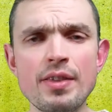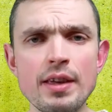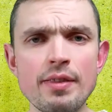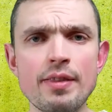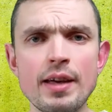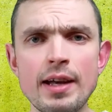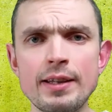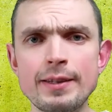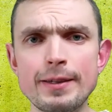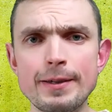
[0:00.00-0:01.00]
think
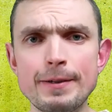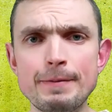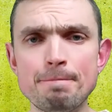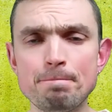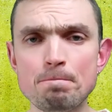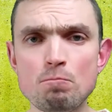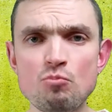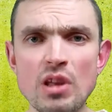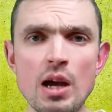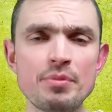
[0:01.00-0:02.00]
that
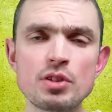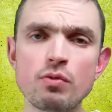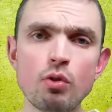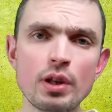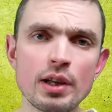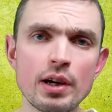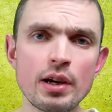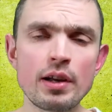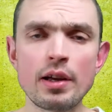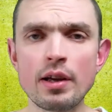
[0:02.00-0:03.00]
I'm this fluent
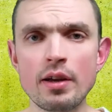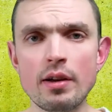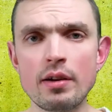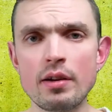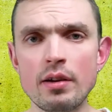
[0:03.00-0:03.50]
guy and I can